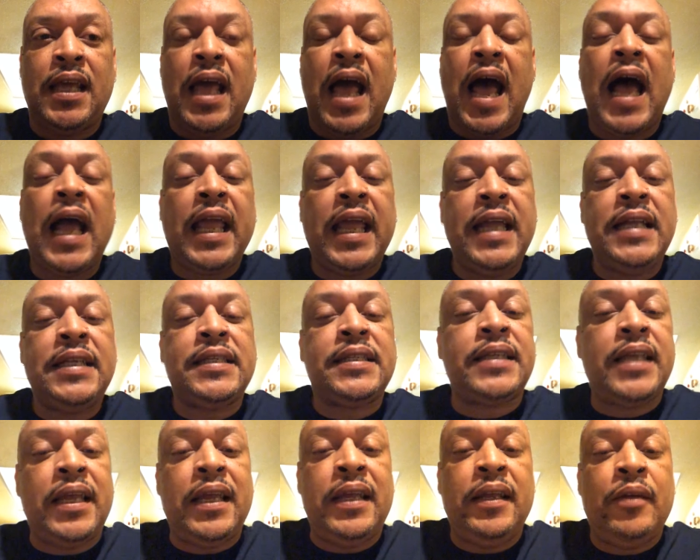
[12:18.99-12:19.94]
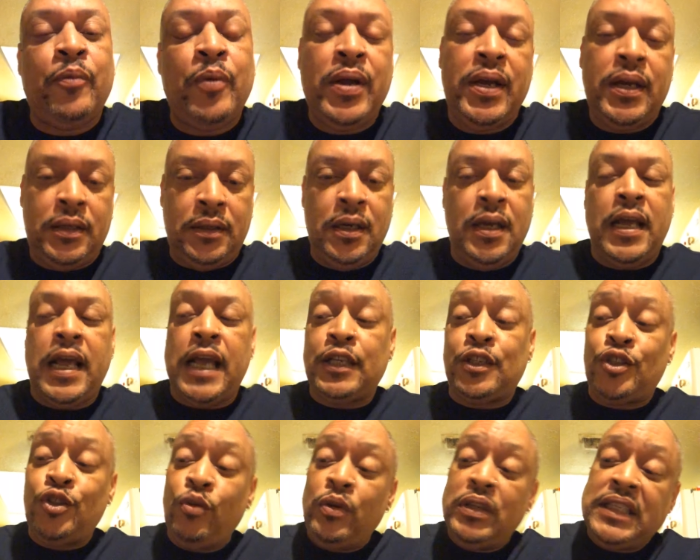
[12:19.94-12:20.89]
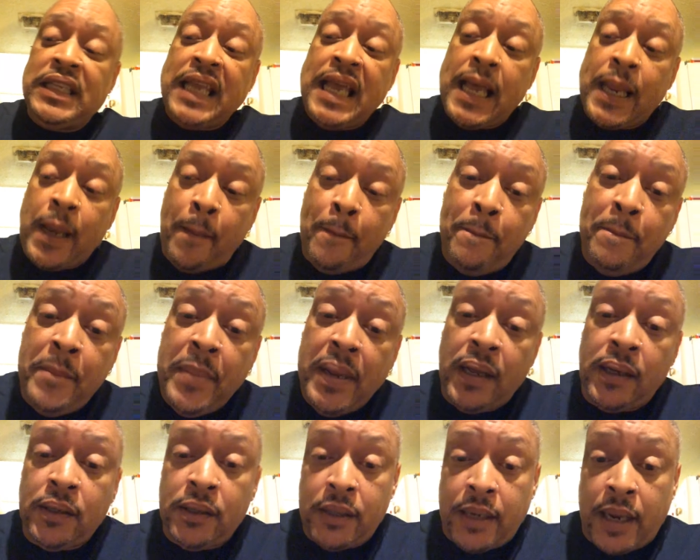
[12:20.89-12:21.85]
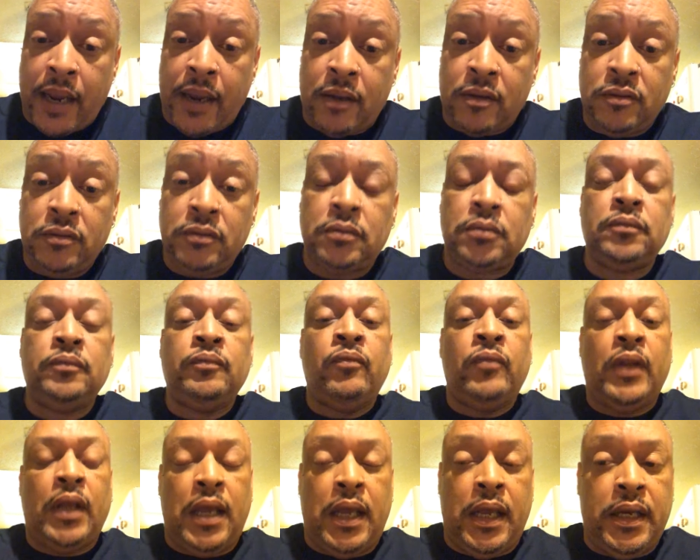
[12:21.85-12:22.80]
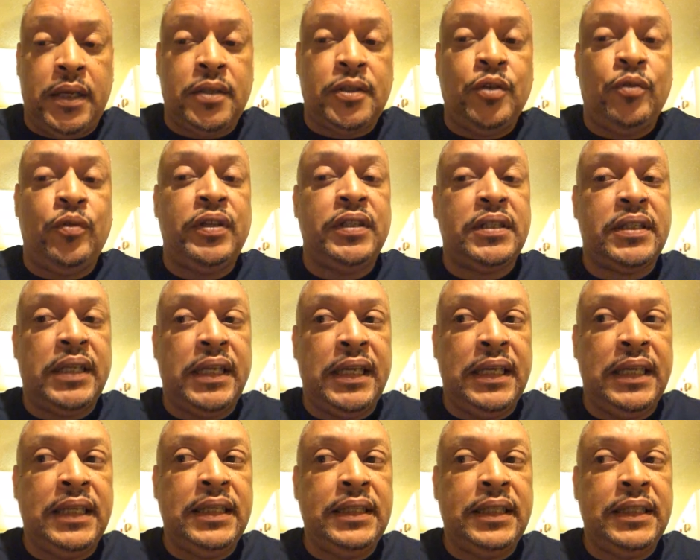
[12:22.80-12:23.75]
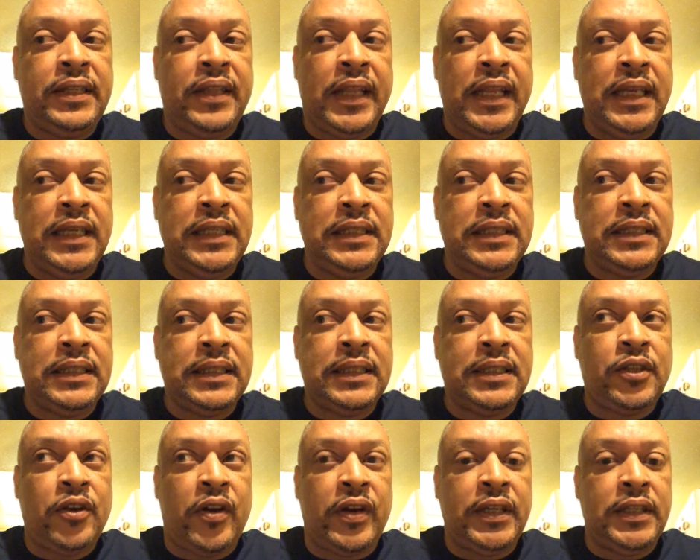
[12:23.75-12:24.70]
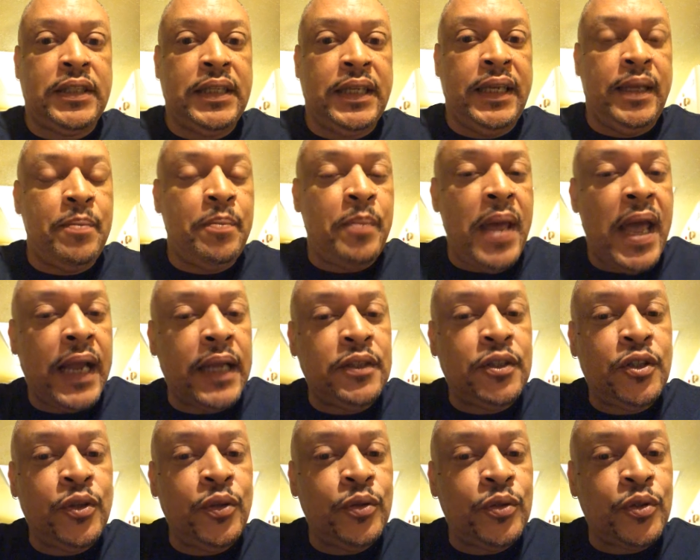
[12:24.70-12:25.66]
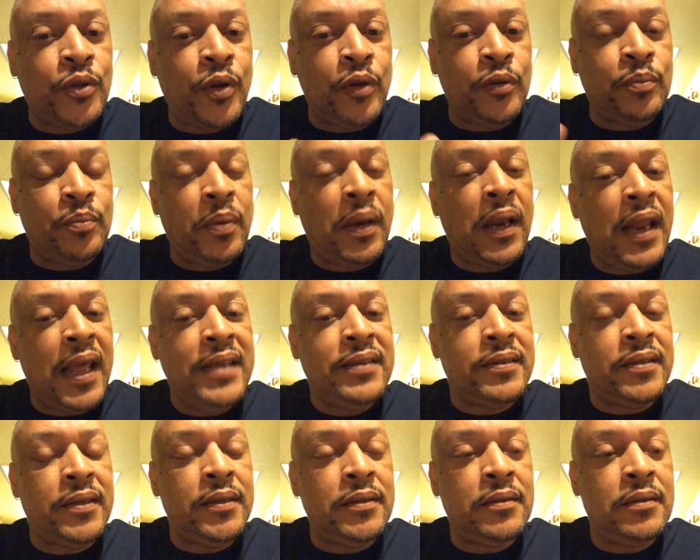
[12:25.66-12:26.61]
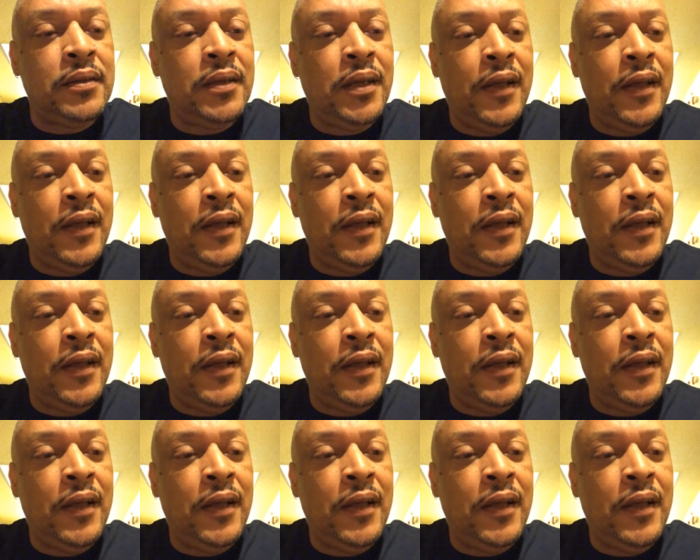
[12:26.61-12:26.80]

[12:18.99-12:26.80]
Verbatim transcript: I can't say well, as soon as it kind of mellowed out, and as soon as thing, things started to get back into certain places